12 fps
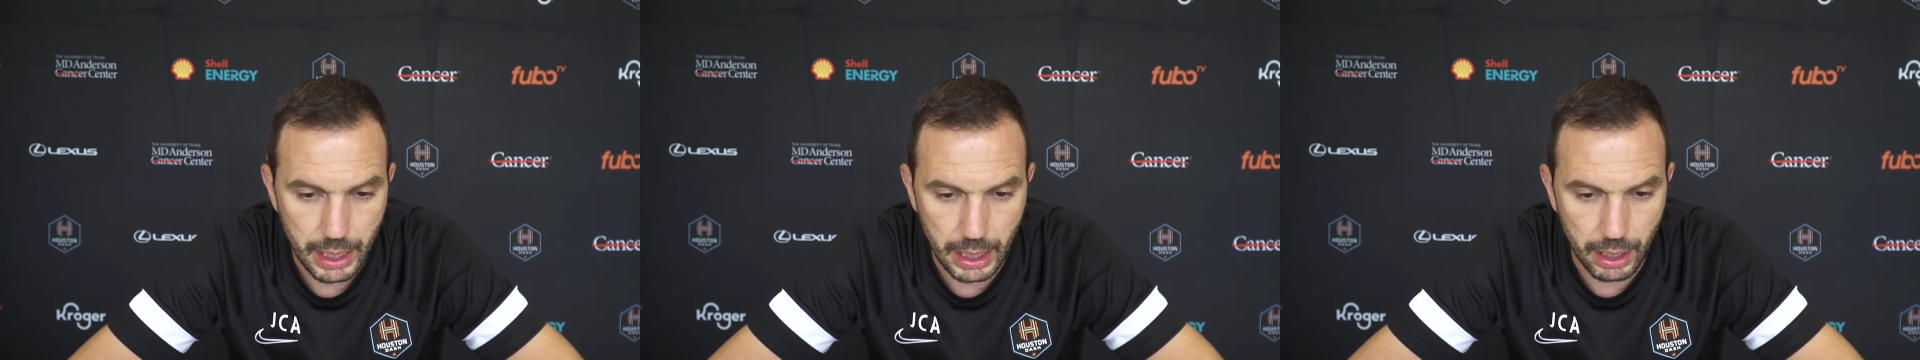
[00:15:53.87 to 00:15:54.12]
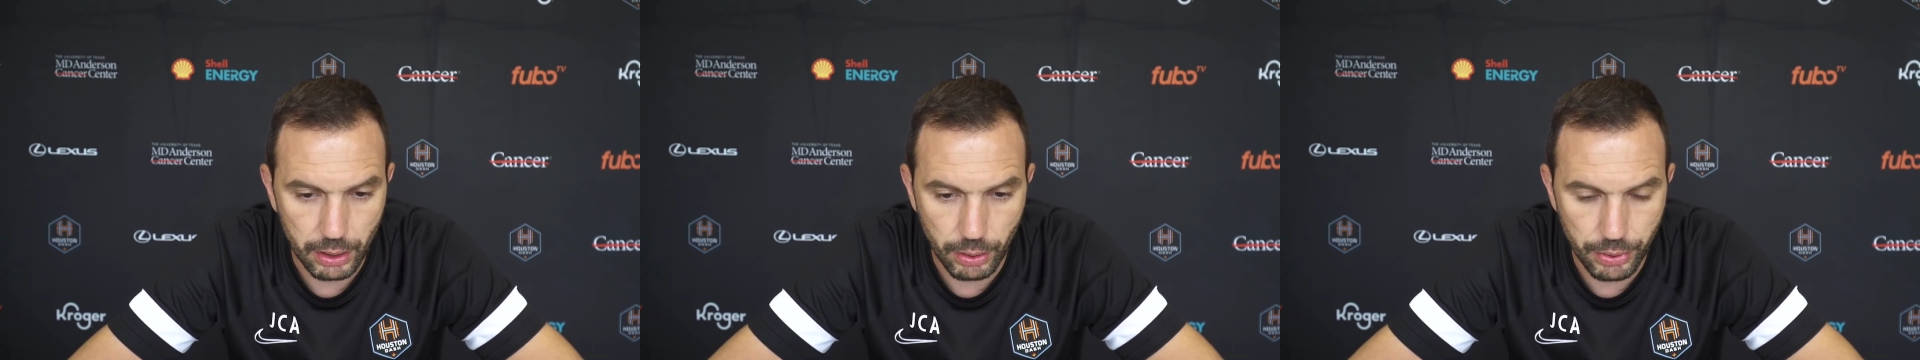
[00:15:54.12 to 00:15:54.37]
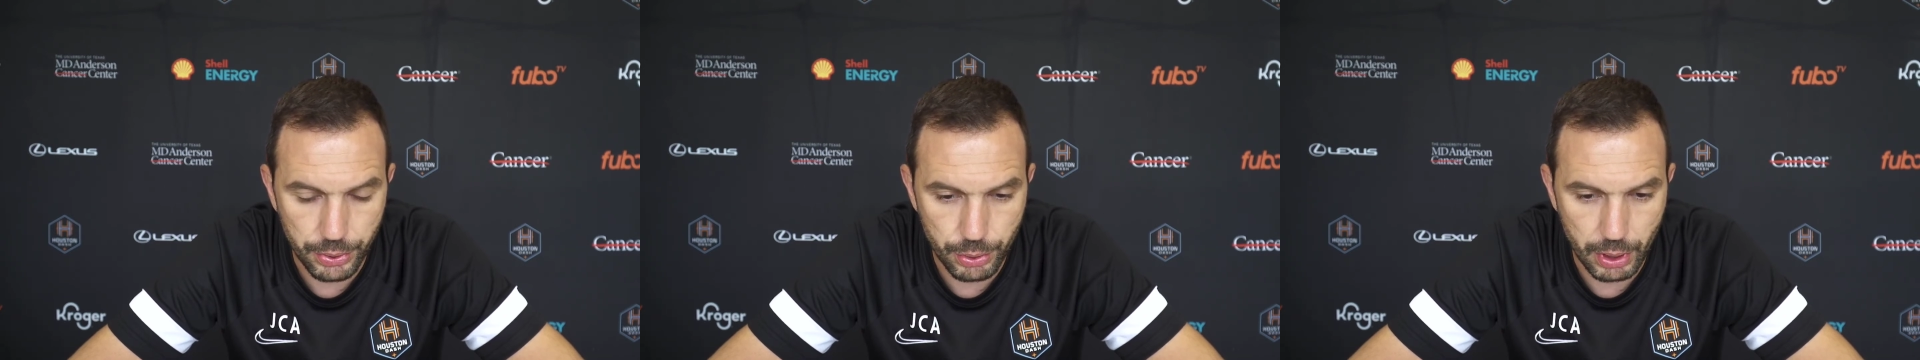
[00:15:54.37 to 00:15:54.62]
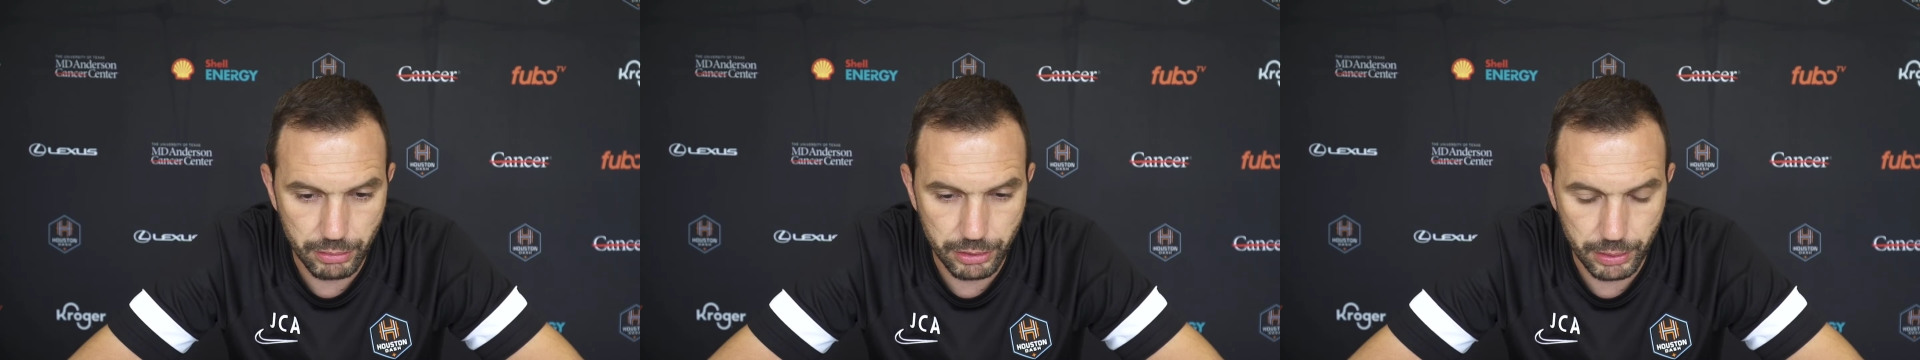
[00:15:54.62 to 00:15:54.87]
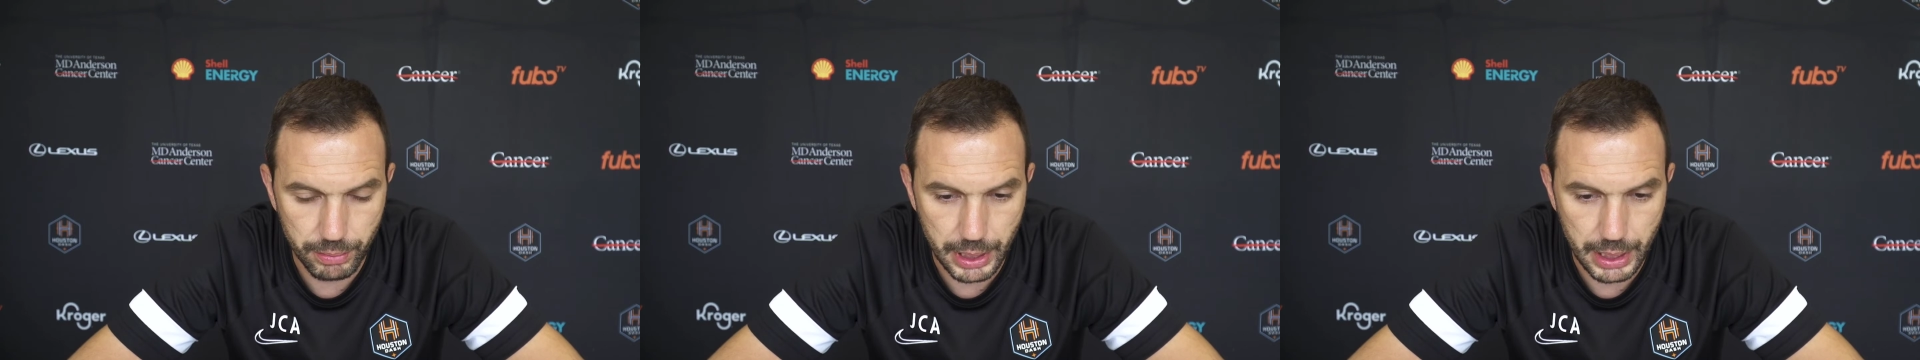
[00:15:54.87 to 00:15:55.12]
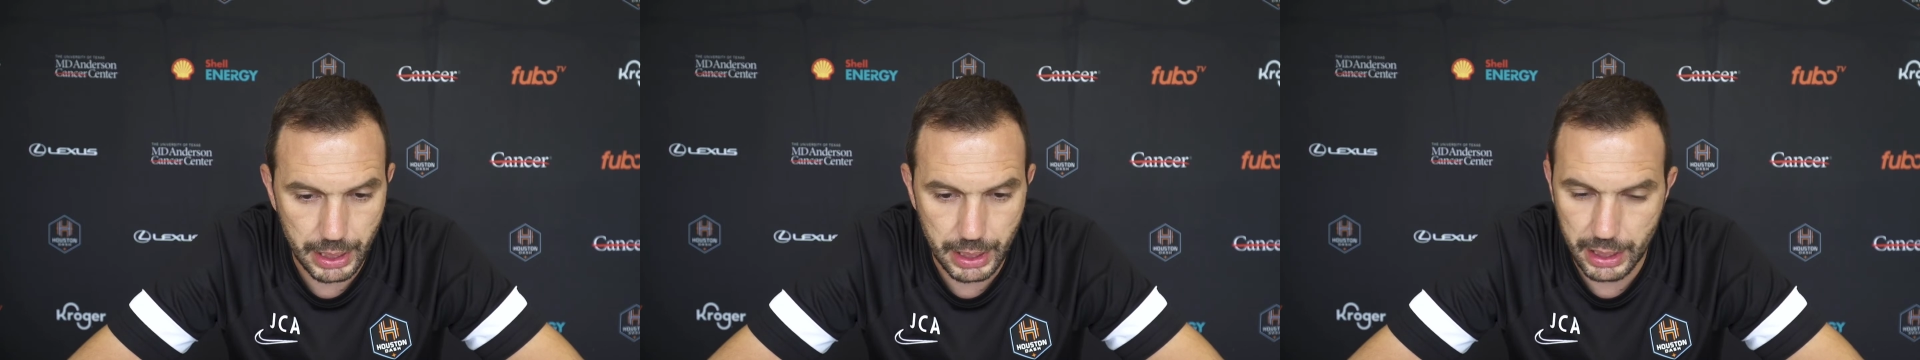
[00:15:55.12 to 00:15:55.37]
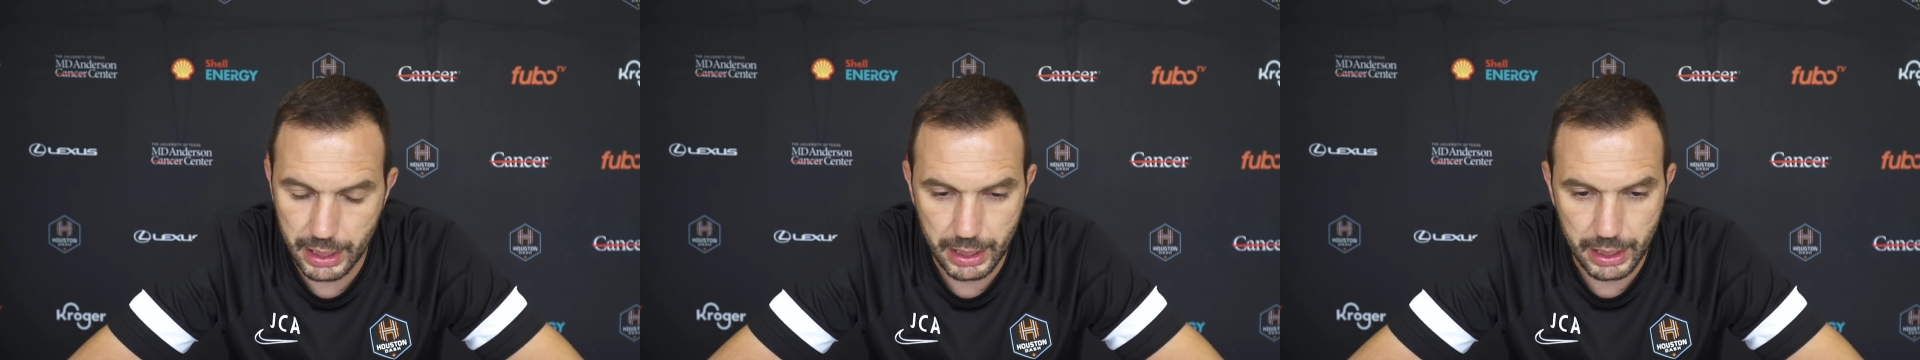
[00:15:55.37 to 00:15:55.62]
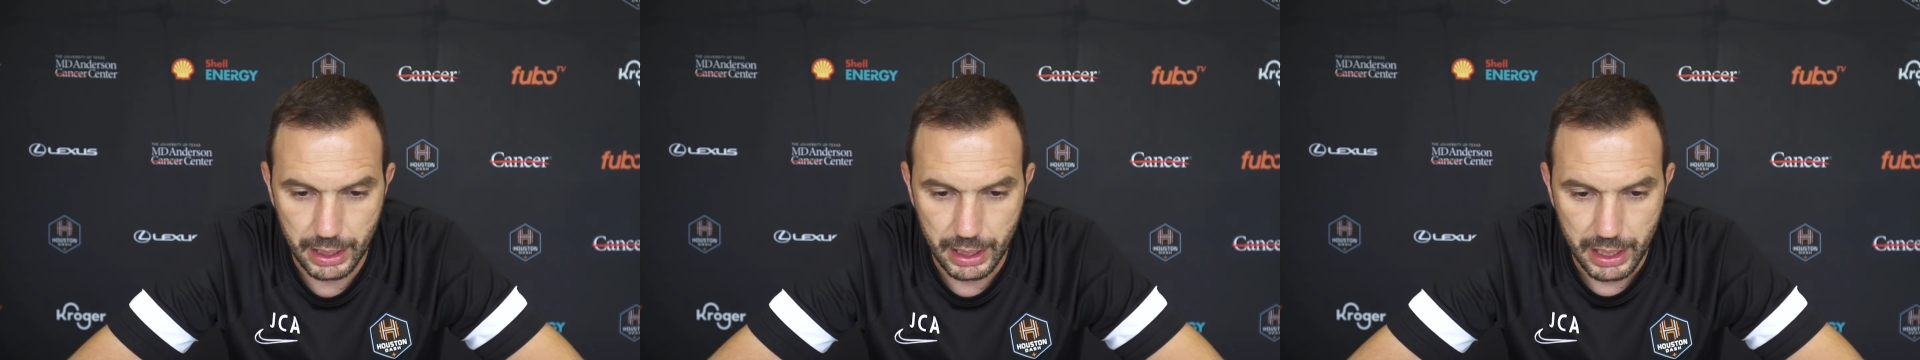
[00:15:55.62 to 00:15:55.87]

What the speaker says: they can go through and from there